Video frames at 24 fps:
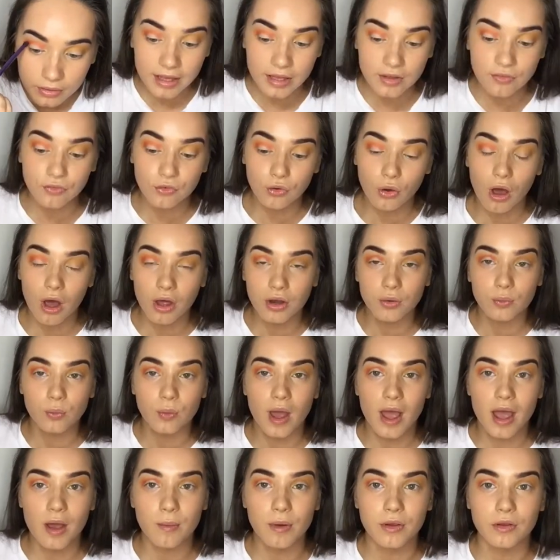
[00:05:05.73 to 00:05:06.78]
If you're
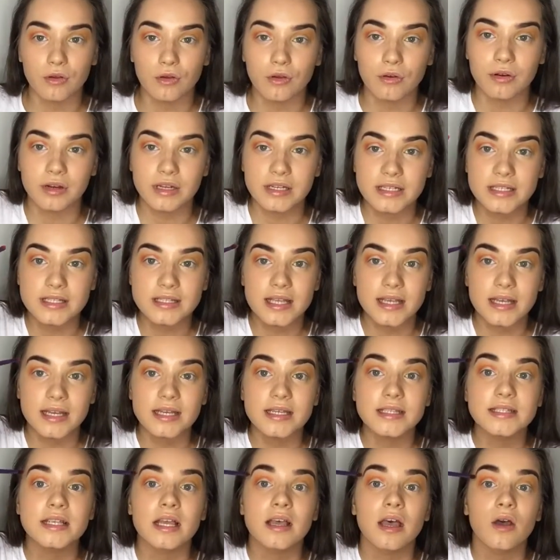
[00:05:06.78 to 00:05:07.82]
unaware where your crease
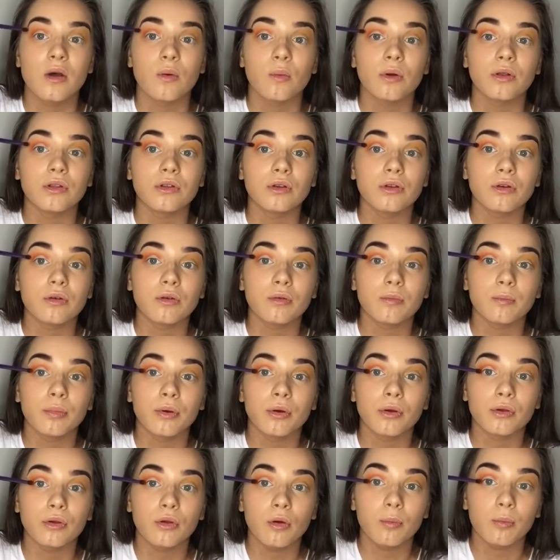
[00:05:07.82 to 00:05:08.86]
is, when you
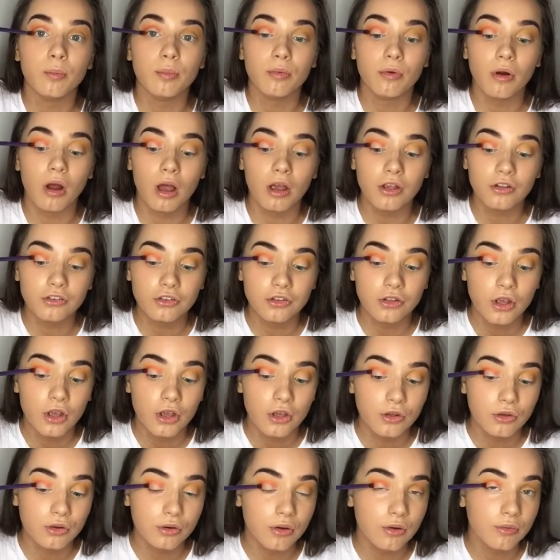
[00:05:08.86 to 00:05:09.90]
put your brush,
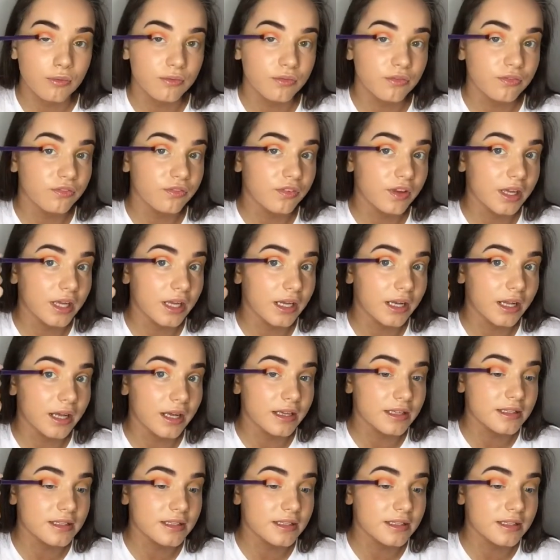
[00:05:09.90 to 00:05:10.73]
you can feel it.